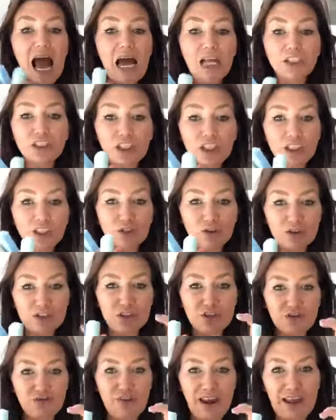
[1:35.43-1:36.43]
And chunky
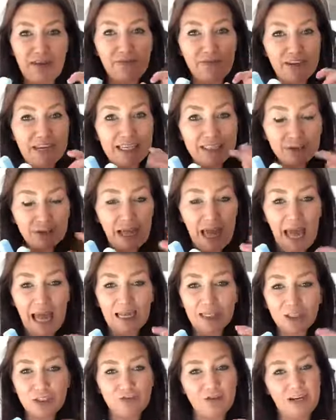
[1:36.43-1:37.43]
chalks are great for little
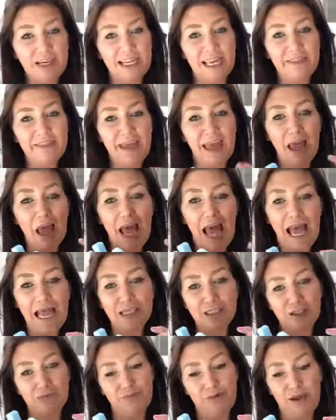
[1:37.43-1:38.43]
hands, trying to get their
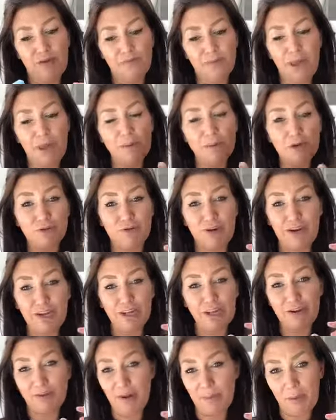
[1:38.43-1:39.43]
hands around them and trying
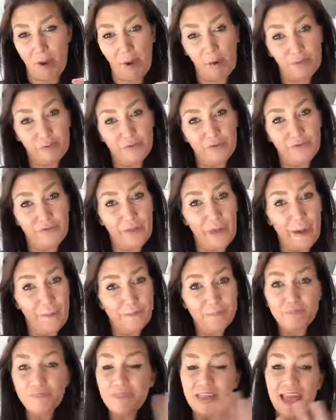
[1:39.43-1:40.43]
to grab hold of
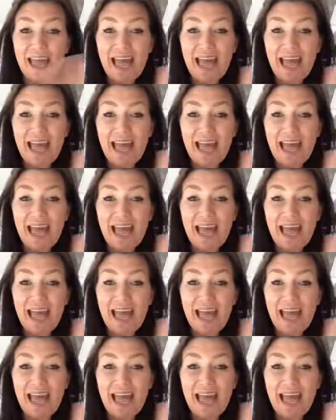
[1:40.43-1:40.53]
them.